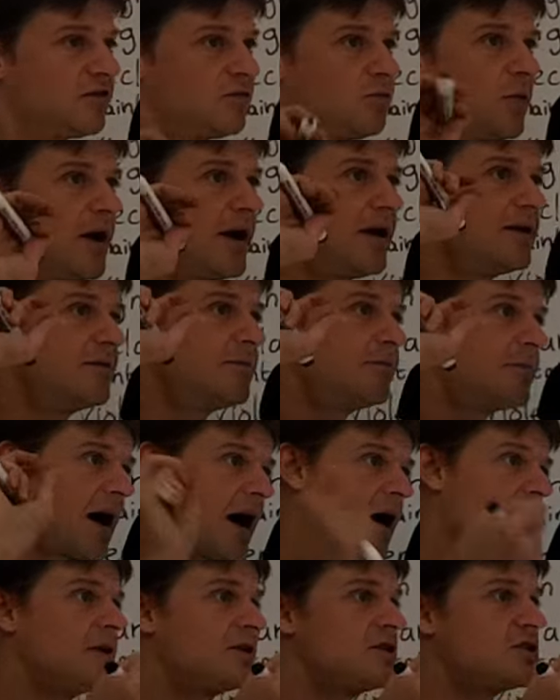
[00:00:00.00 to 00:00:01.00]
it's when
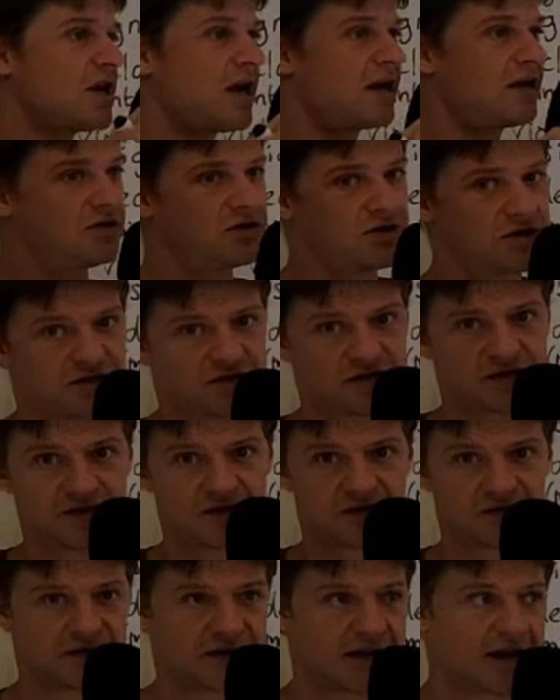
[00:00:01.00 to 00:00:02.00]
power changes in
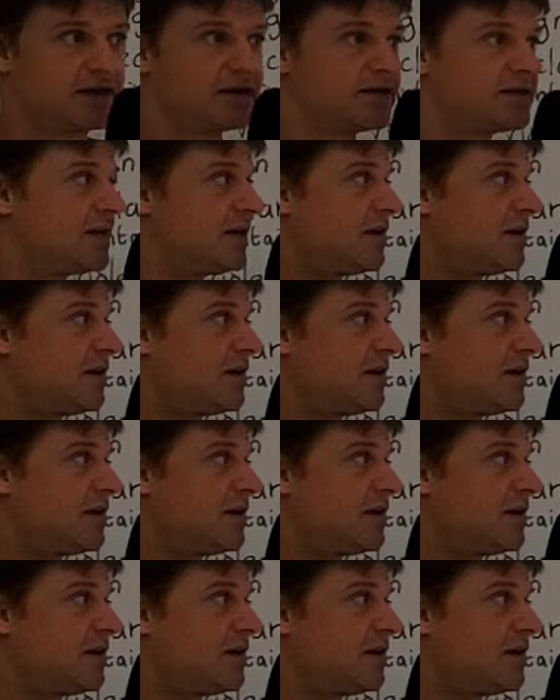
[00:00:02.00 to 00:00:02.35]
the state.